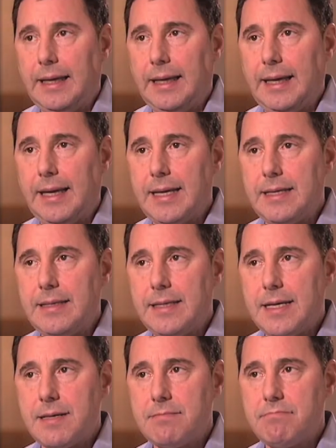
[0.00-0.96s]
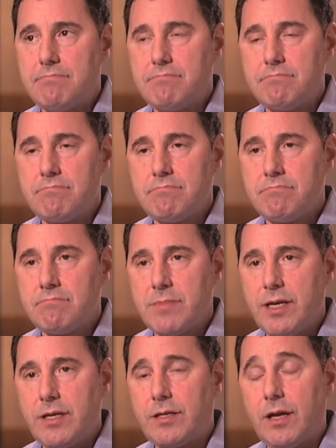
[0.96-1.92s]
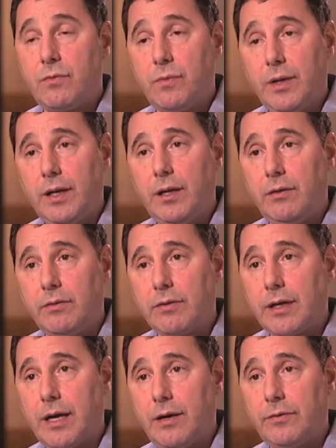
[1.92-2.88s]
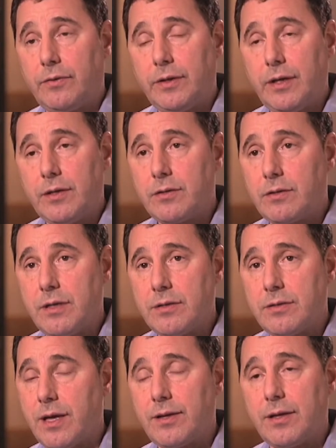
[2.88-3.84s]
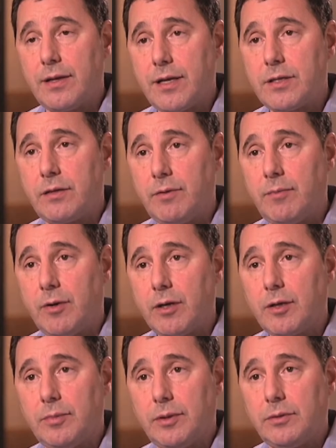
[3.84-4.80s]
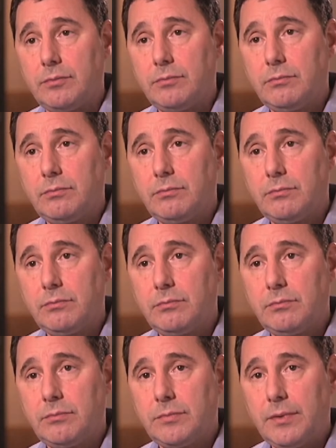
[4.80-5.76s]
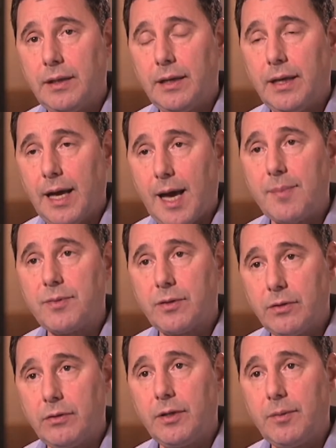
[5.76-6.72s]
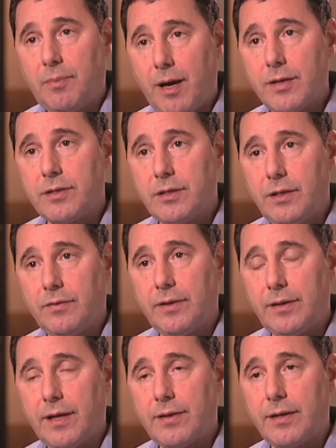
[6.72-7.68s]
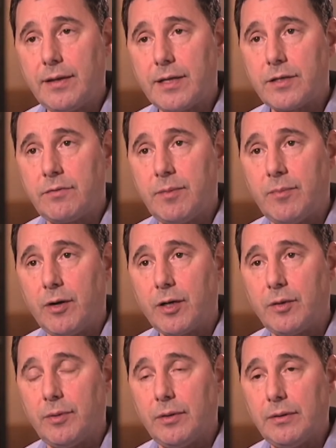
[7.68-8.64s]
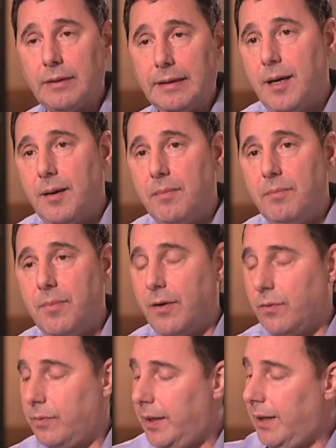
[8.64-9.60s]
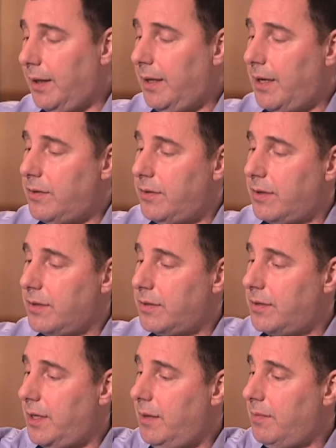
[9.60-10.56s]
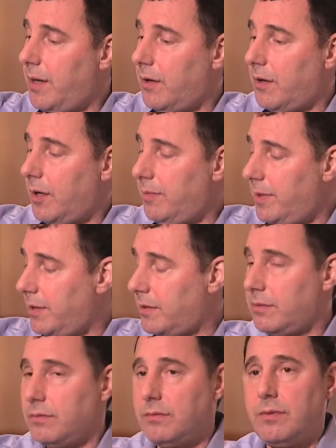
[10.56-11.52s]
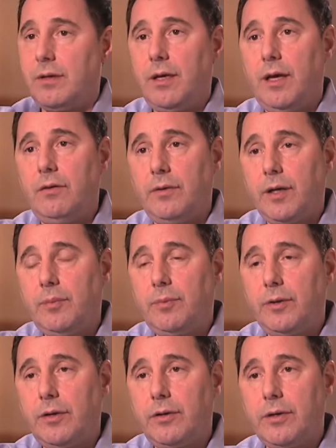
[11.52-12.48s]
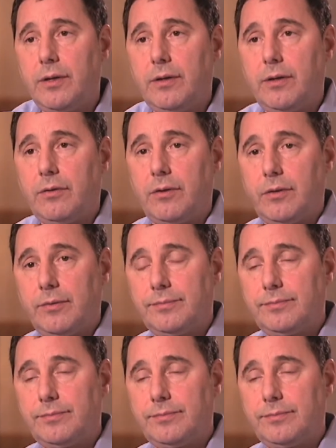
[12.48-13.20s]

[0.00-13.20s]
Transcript: and he said, really, your recovery is nothing less than remarkable. Absolutely, positively nothing less than remarkable. But really, as you can see, my arm is in really pretty good condition.